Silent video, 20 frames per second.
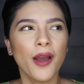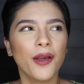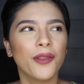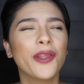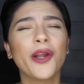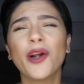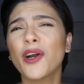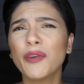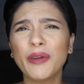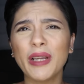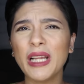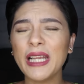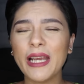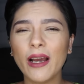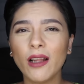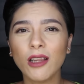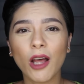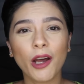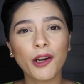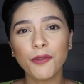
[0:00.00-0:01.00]
there are really
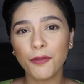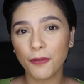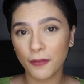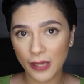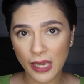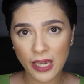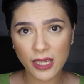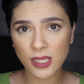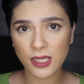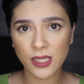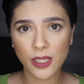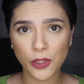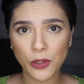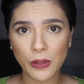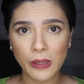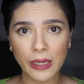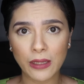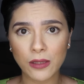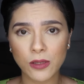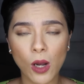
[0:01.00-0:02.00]
a lot of things that
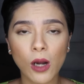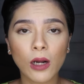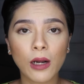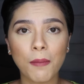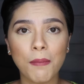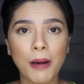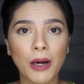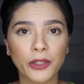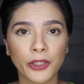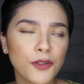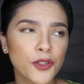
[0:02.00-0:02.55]
you can talk about